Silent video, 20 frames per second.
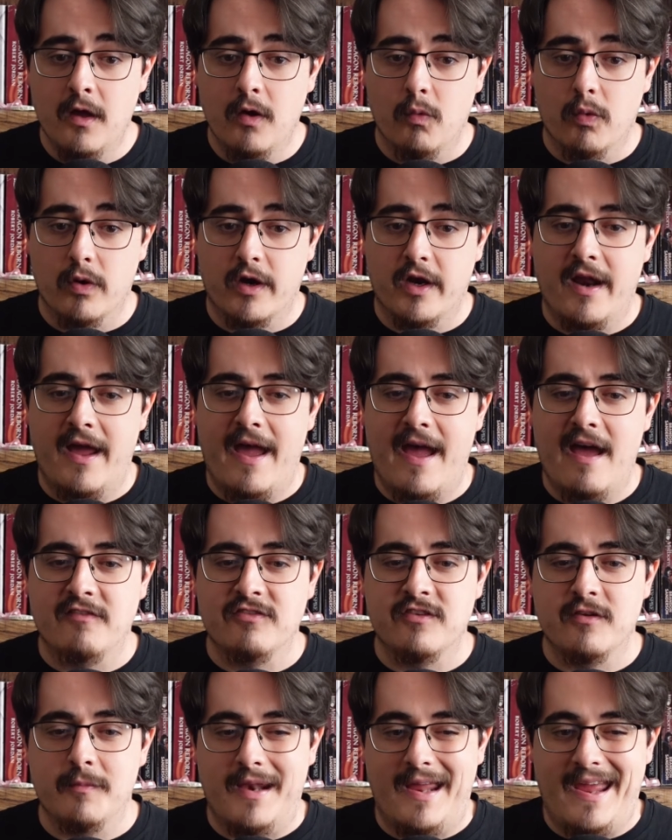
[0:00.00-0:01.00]
we're going to have
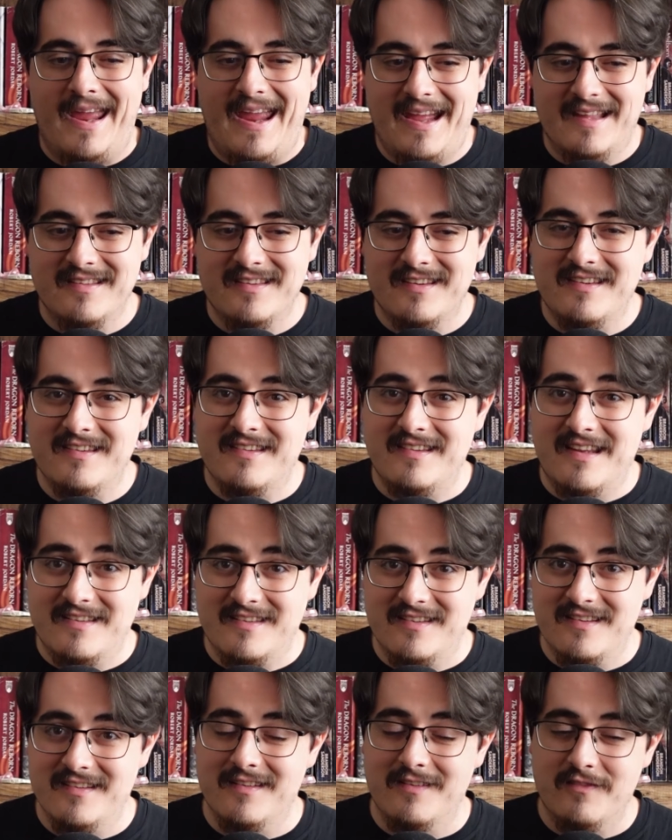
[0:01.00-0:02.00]
some enhanced
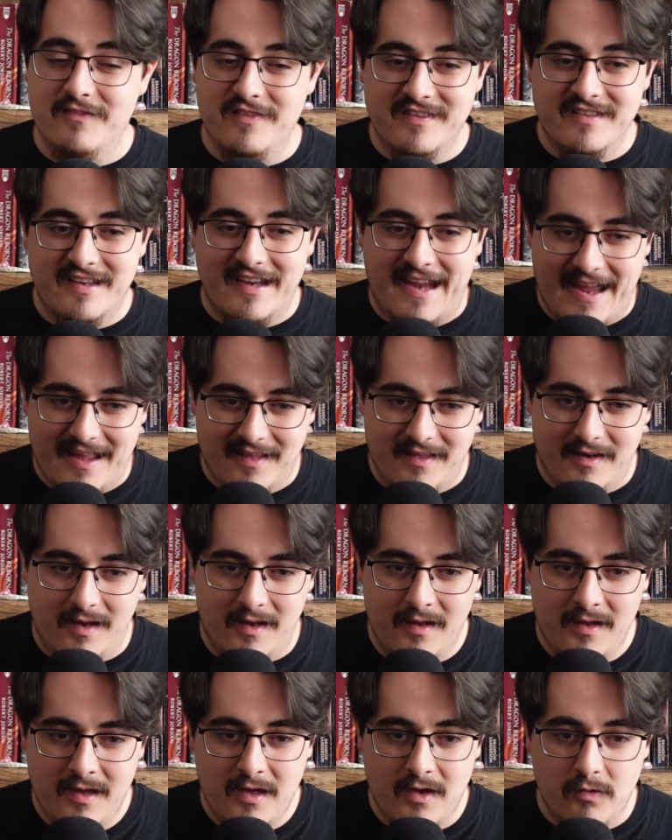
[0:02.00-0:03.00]
senses and physicality,
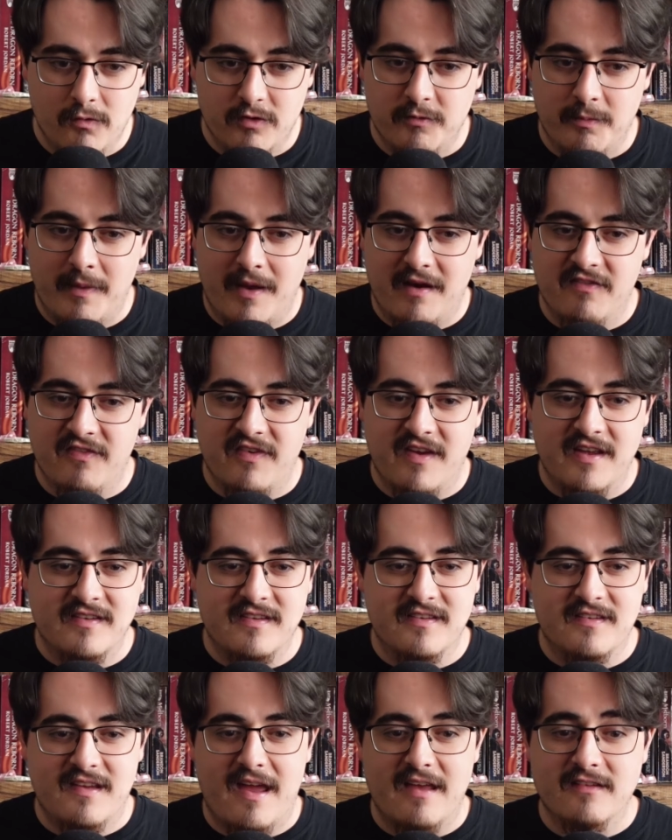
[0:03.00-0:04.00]
which
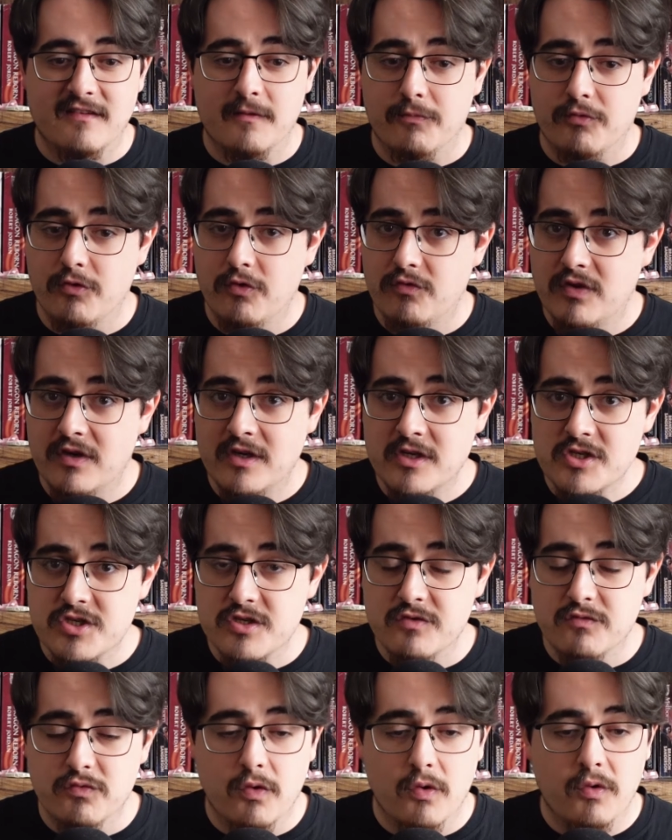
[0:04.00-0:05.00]
manifests as improved
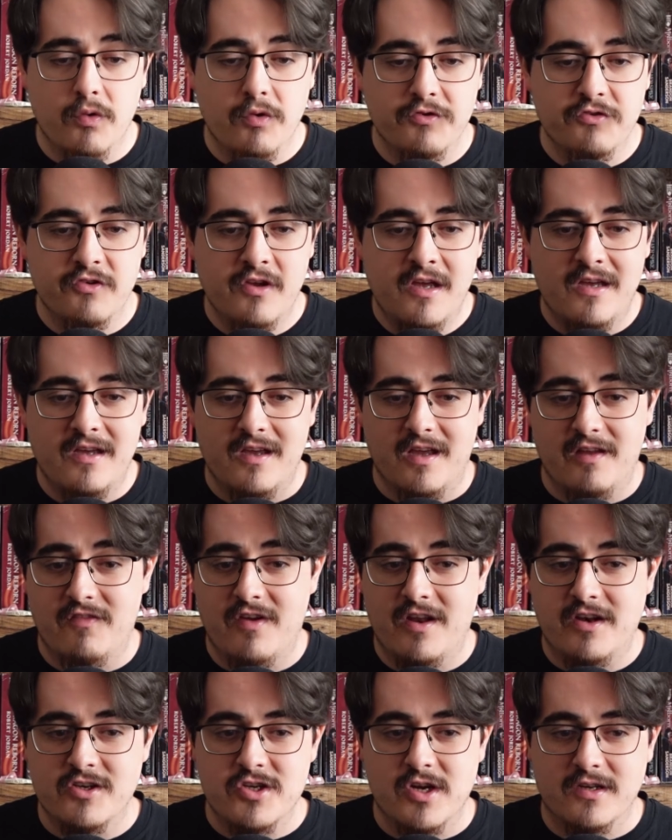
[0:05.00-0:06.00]
initiative rolls,
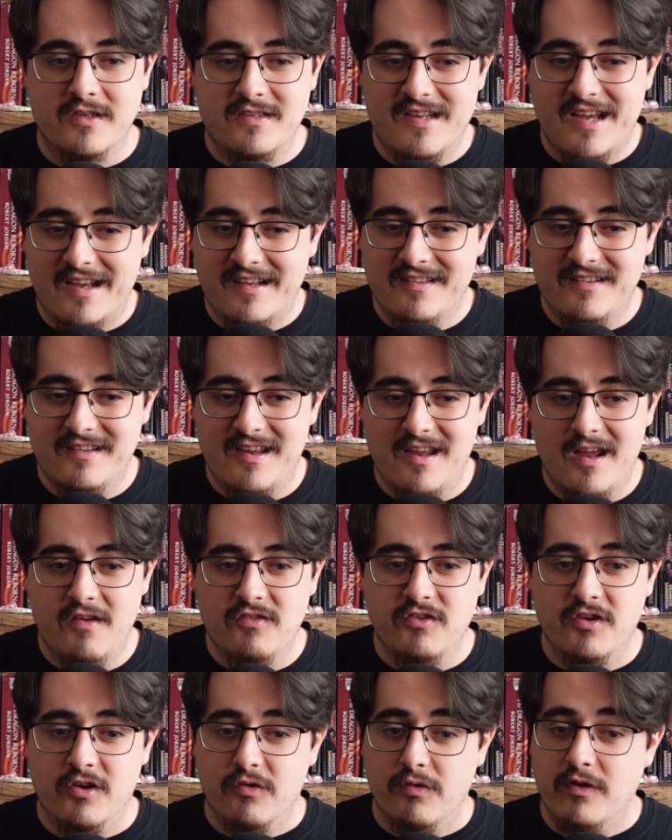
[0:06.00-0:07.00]
advantage on dex
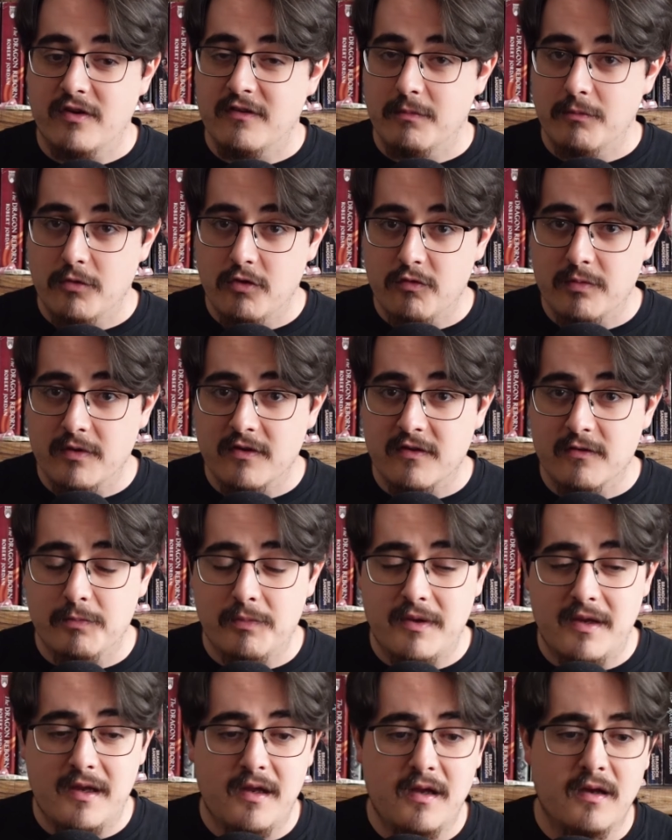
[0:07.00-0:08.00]
saves, increased movement
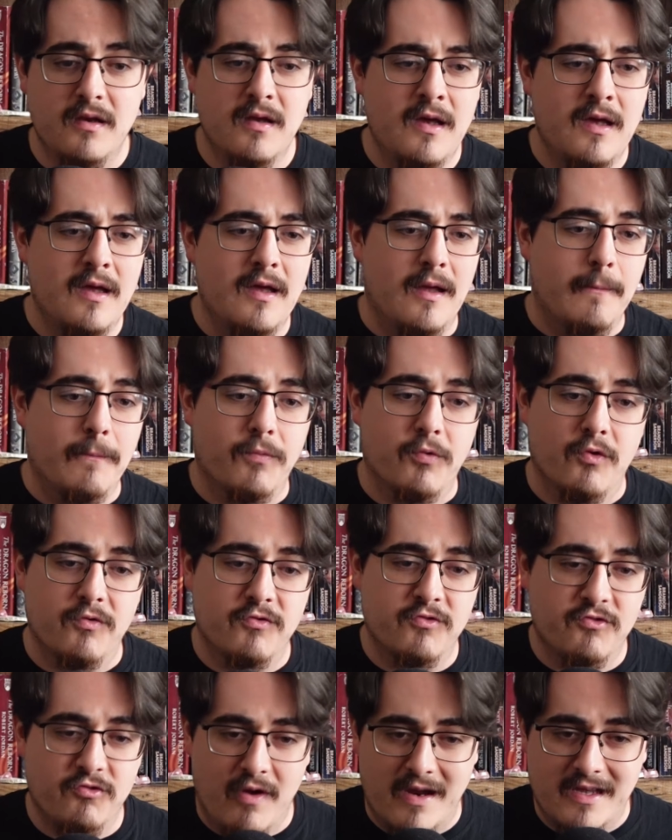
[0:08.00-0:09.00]
speed, improved
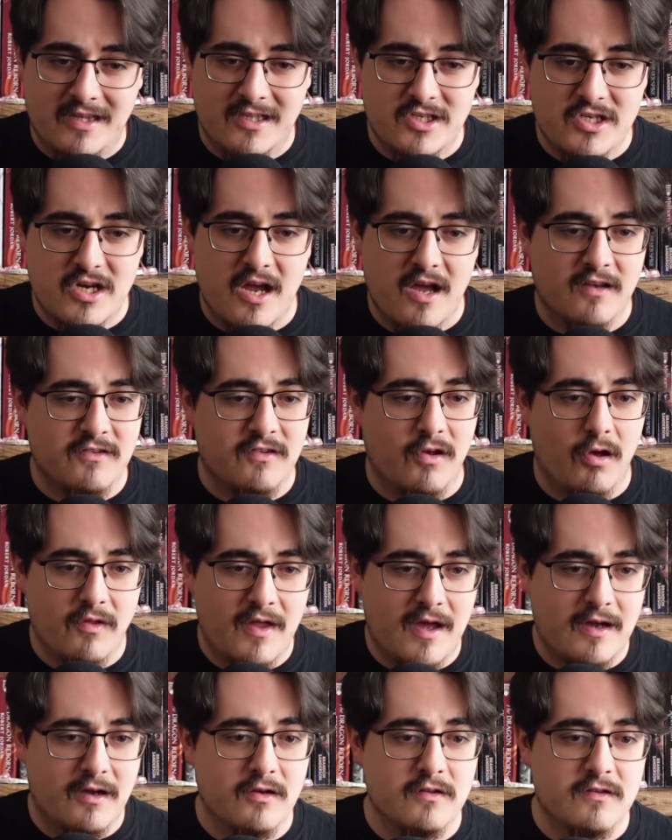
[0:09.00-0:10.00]
strength checks, all
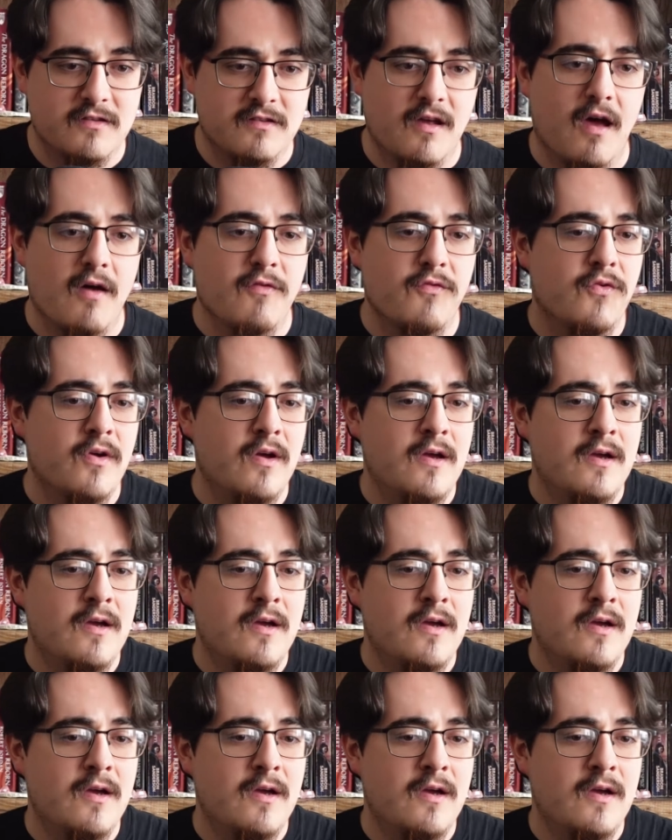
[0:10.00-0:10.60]
that good stuff.